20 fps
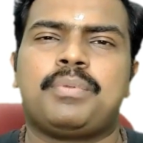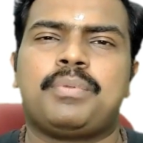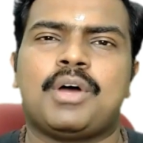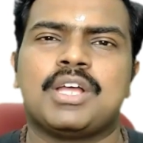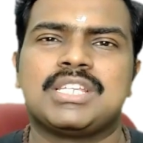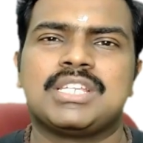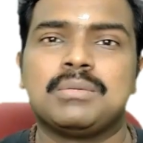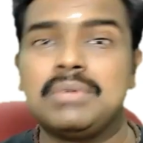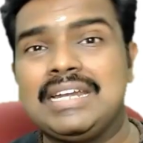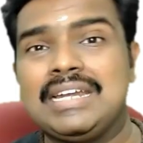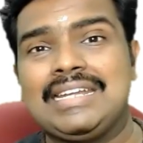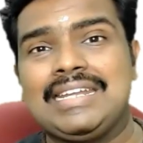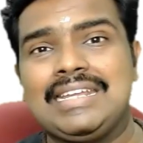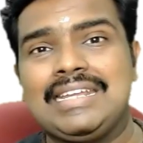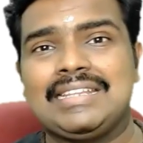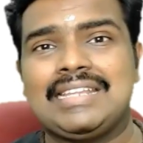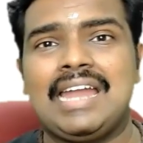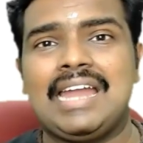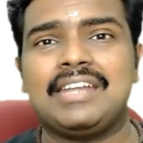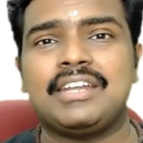
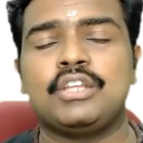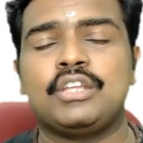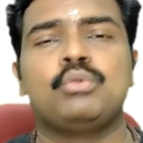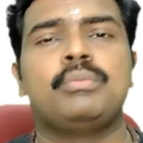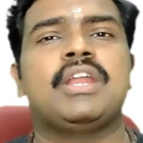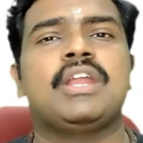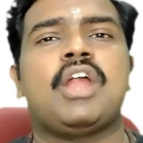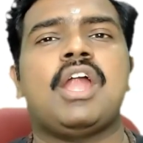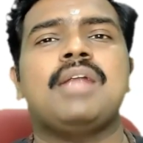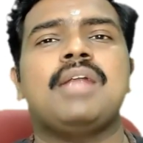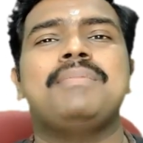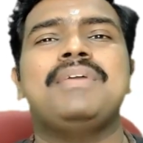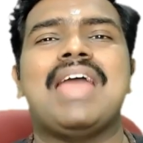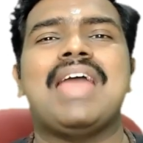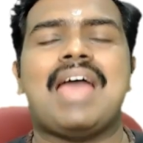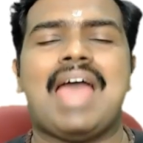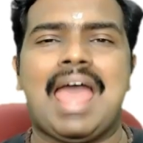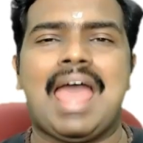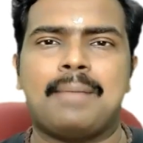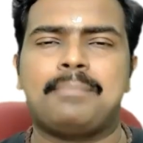possibility that you may not be
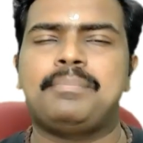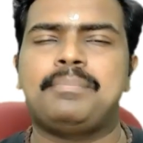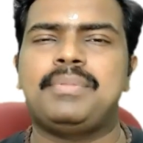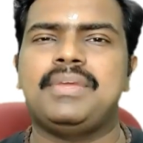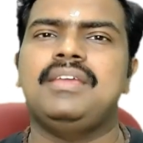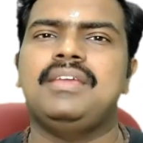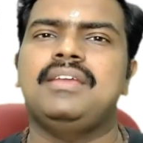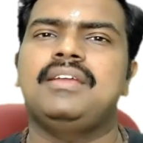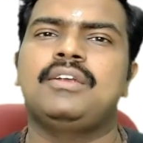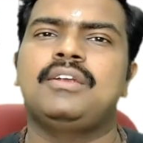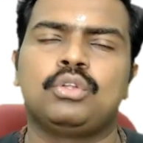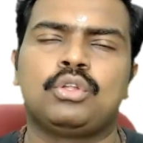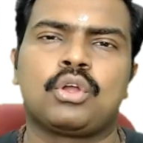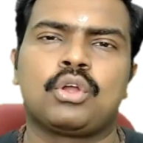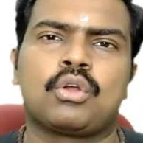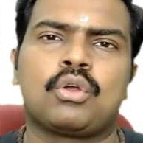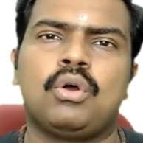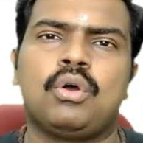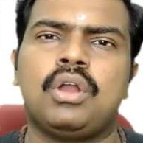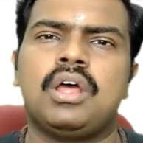happy to
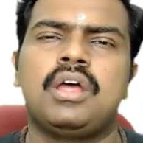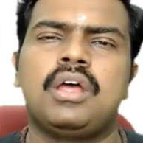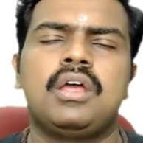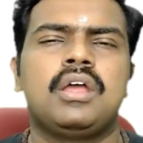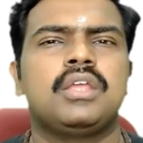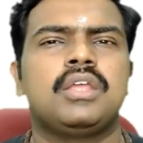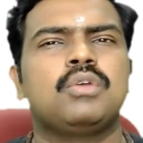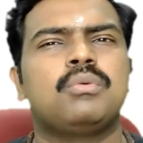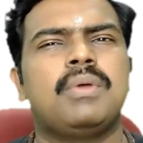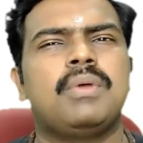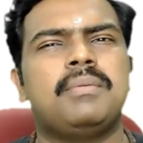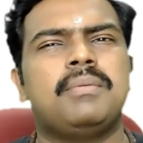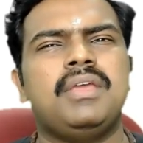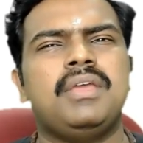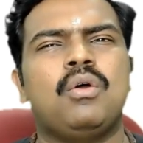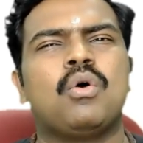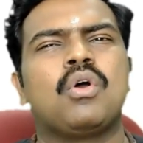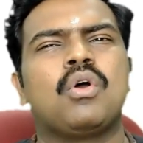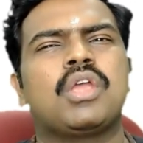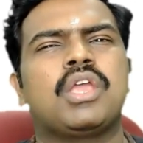the core. You may
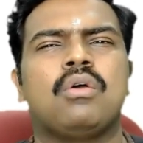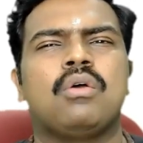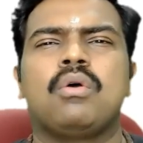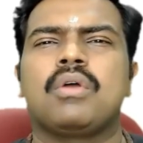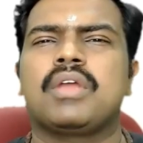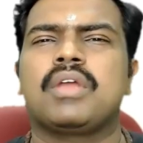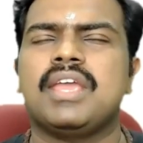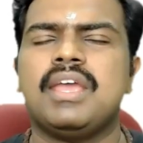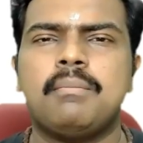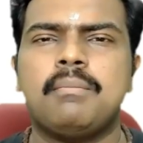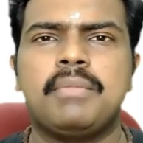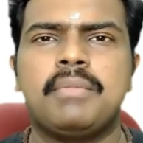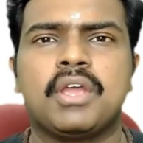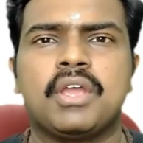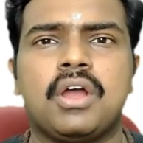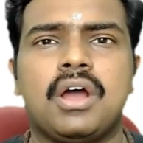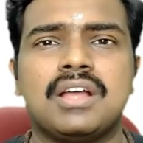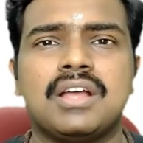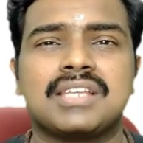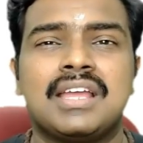be okay,
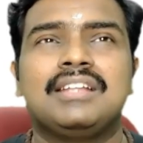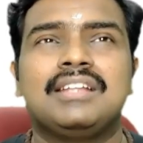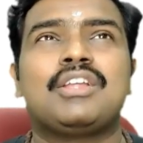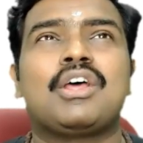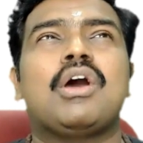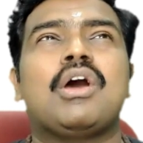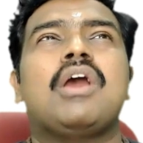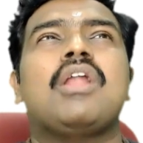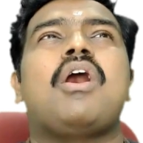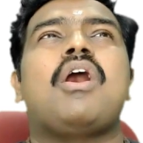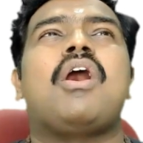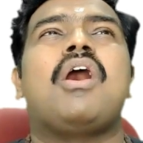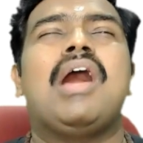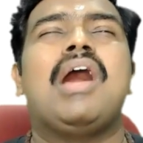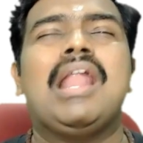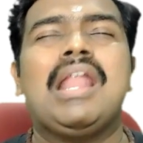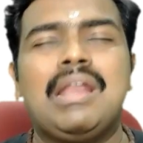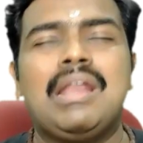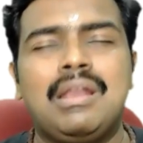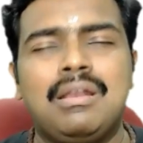because there are
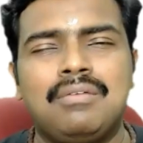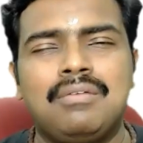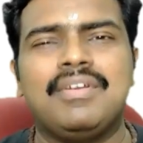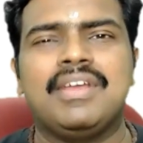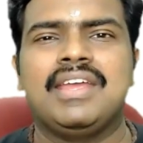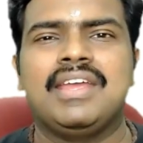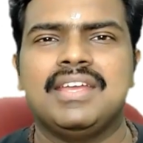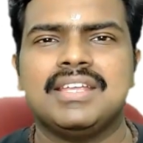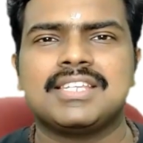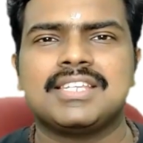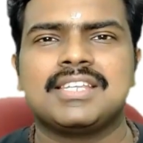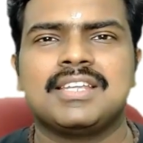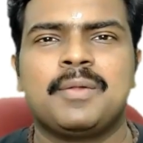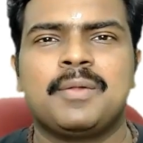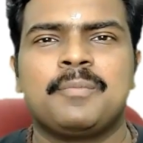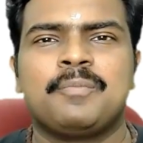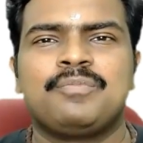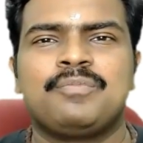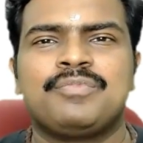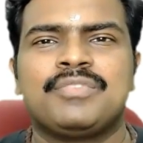always
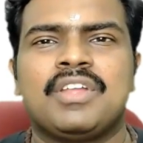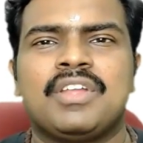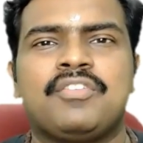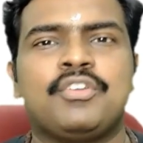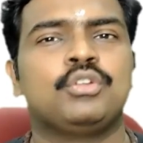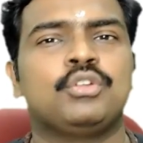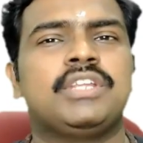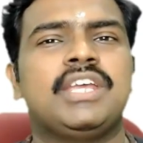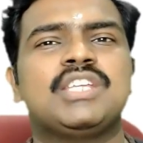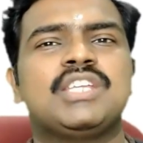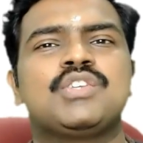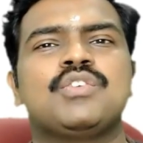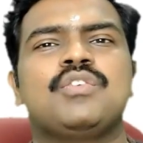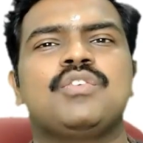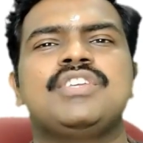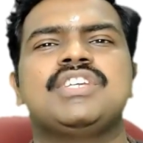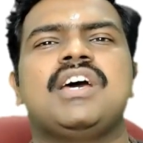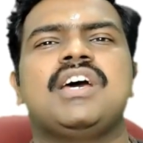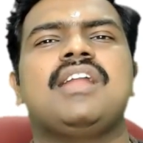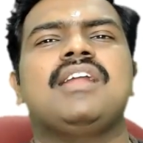few things
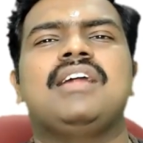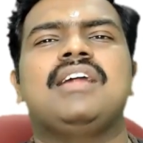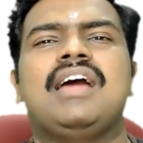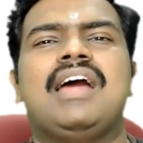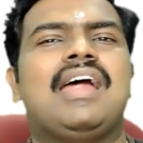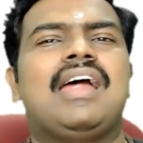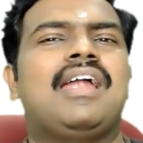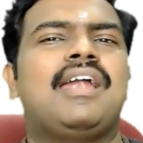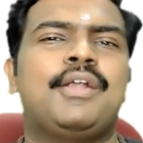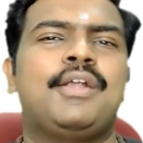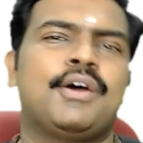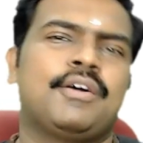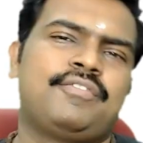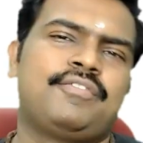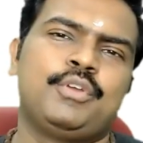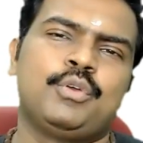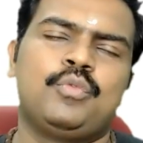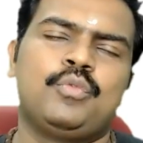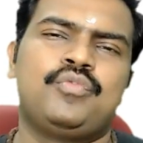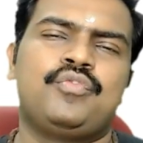which are ahead
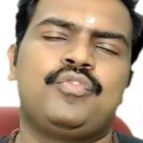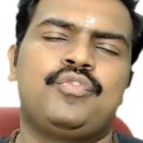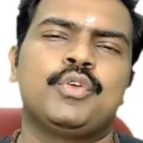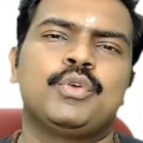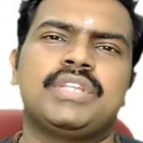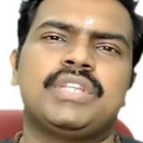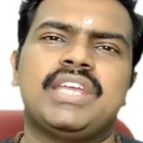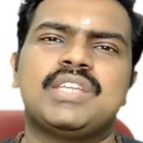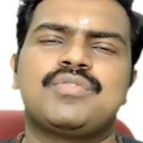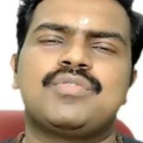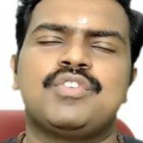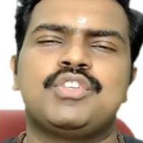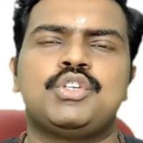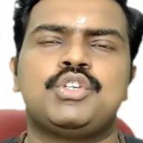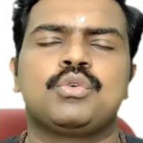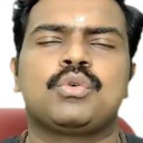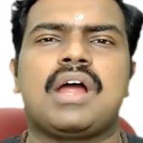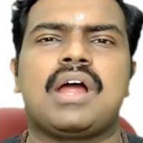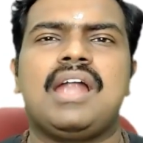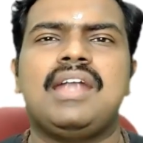of you, few things which
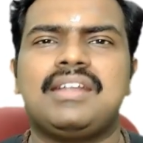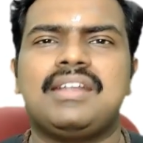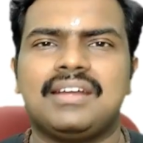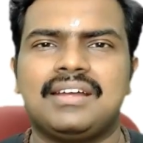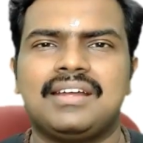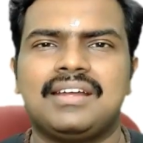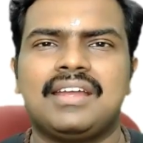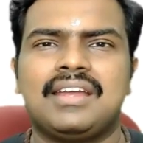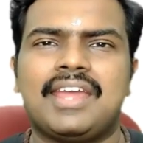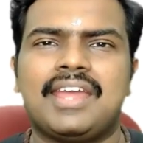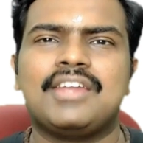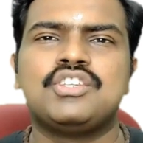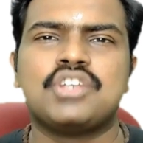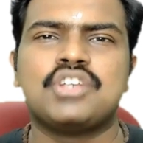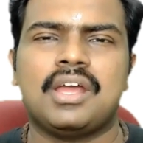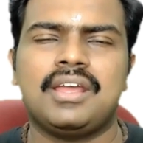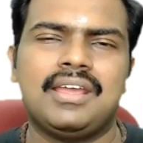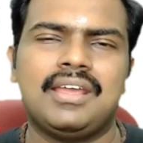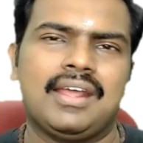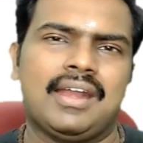you can't
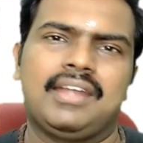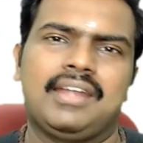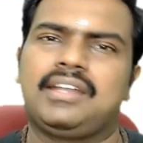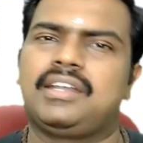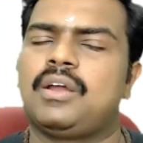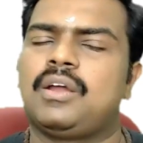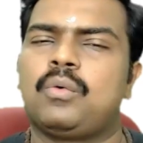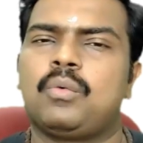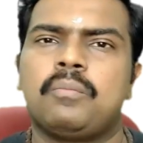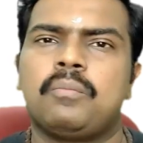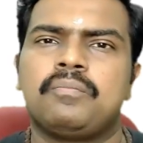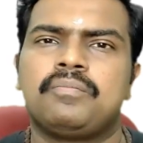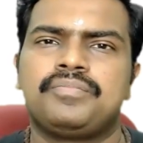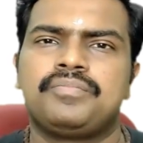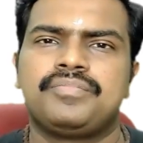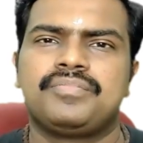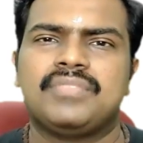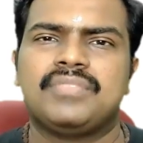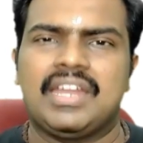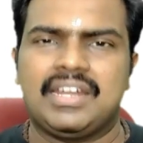enjoy right now.
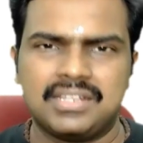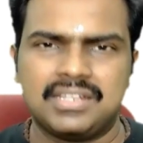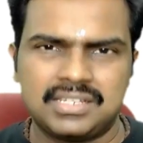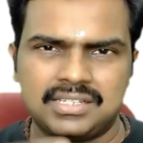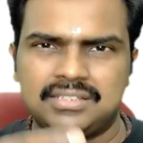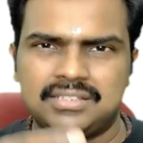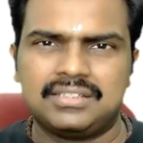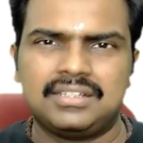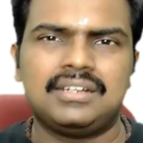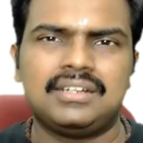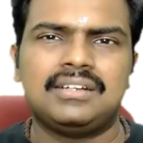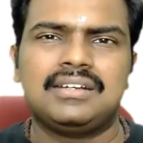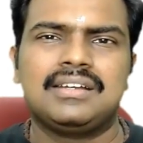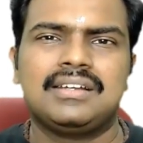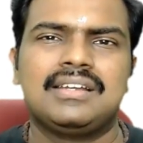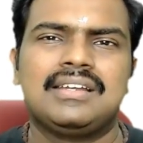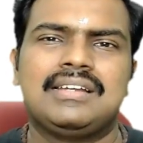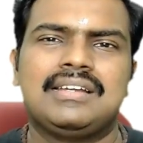That is the